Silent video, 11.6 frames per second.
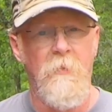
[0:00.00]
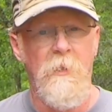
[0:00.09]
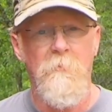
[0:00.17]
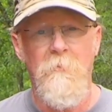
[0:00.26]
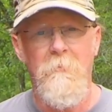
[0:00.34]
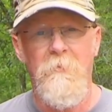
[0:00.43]

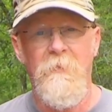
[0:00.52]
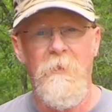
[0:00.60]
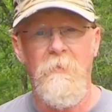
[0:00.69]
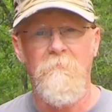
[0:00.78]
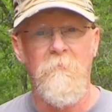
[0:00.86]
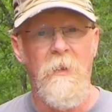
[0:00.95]
You might be
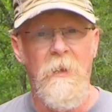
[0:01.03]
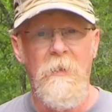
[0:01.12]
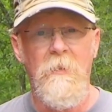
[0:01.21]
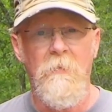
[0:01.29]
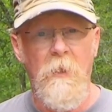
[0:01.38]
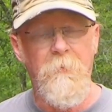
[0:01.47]
thinking,
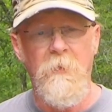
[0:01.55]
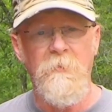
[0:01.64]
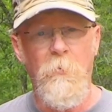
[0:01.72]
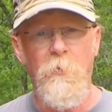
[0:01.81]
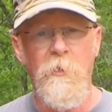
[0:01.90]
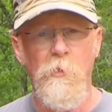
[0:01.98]
hey, that thing's
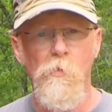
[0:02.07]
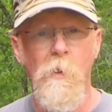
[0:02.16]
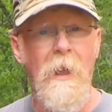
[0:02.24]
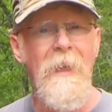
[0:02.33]
pretty cool.